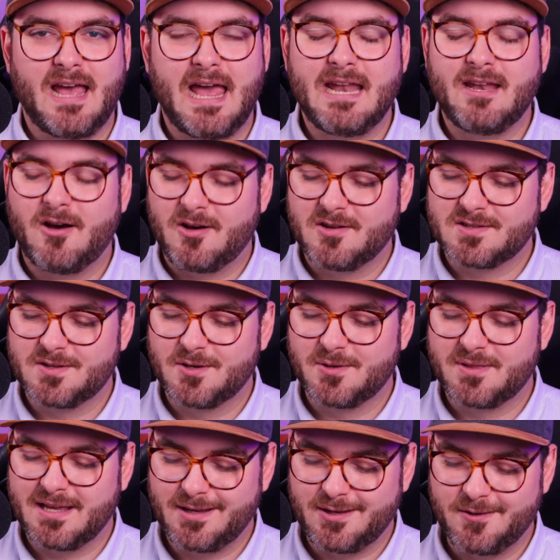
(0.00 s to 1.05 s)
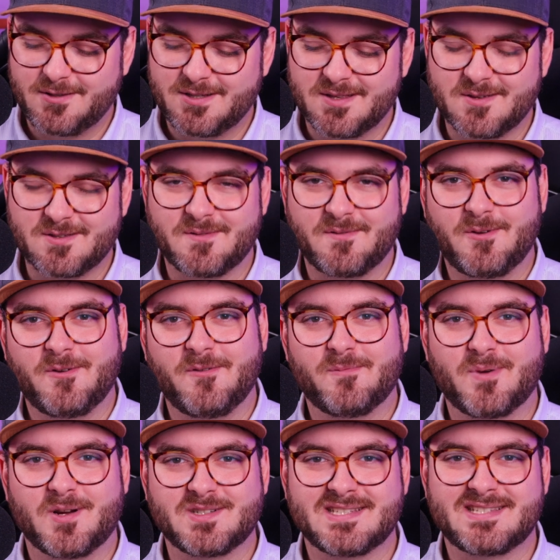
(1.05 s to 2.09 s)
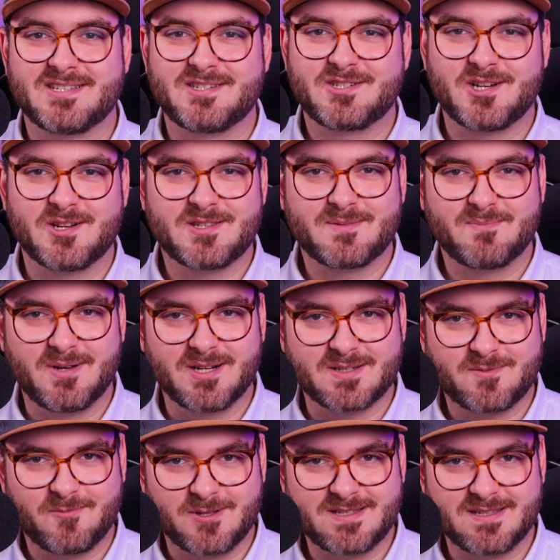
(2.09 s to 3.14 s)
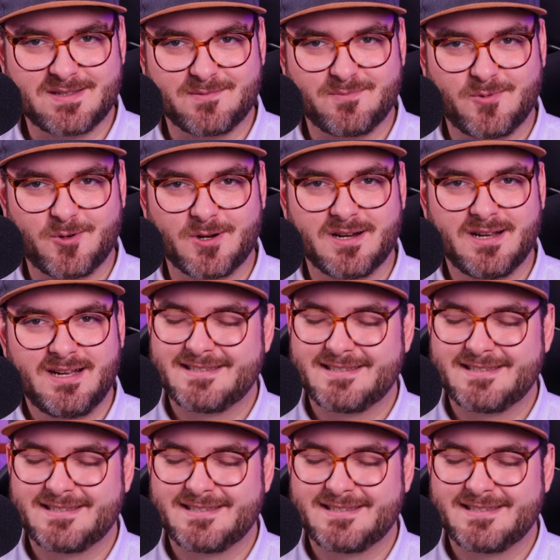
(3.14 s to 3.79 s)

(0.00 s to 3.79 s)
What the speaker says: And also, thank you to those of you who've purchased the shirts, mugs, onesies, and more.